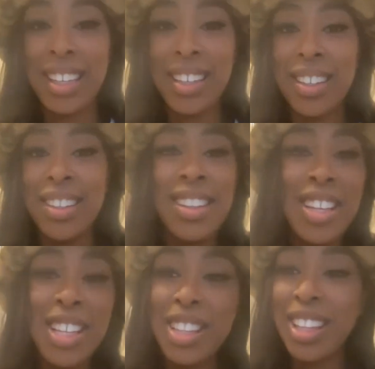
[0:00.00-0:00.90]
the
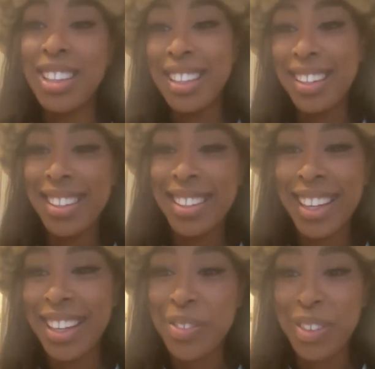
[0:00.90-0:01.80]
leading
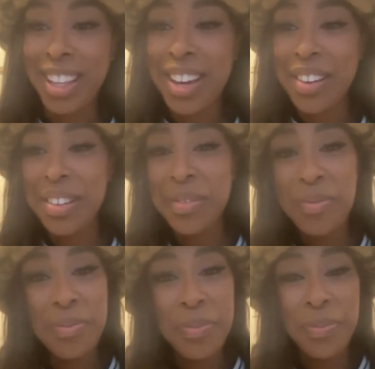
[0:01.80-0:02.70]
lady for
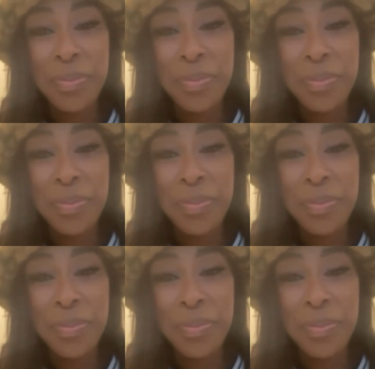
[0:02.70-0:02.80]
that.